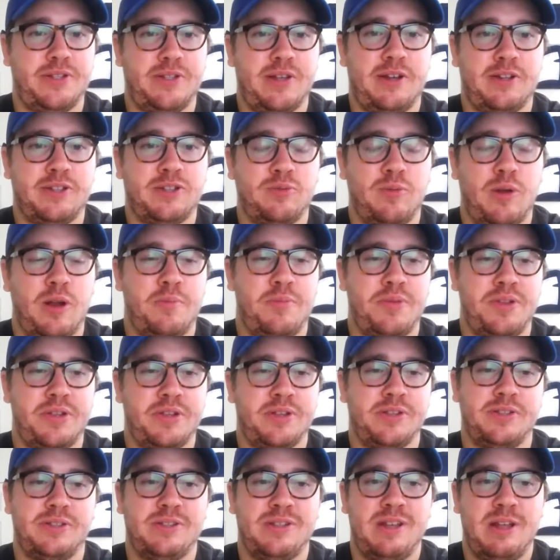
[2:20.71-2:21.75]
elsewhere
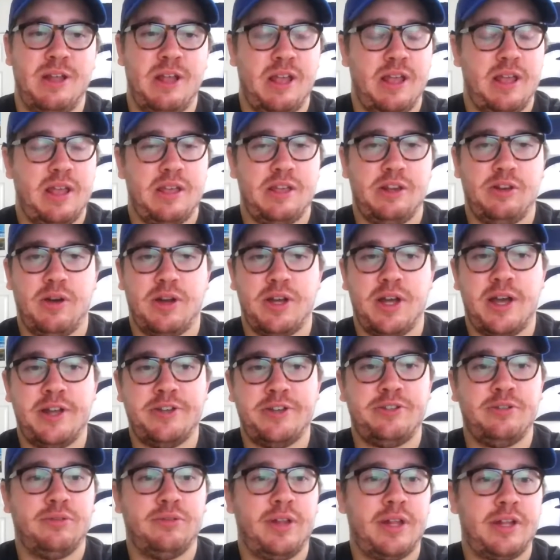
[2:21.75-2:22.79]
because, I
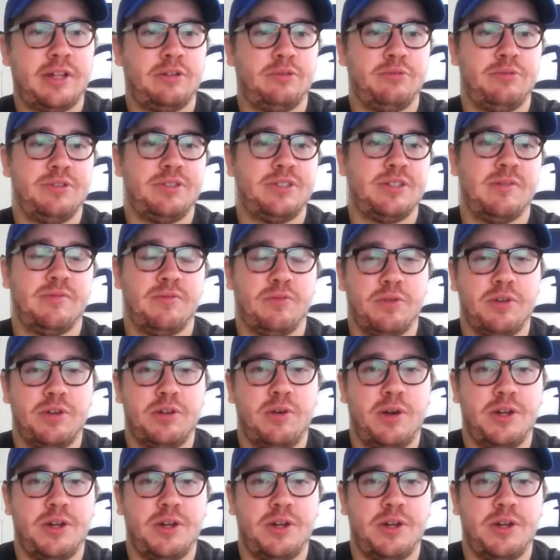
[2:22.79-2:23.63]
do like Luis Severino.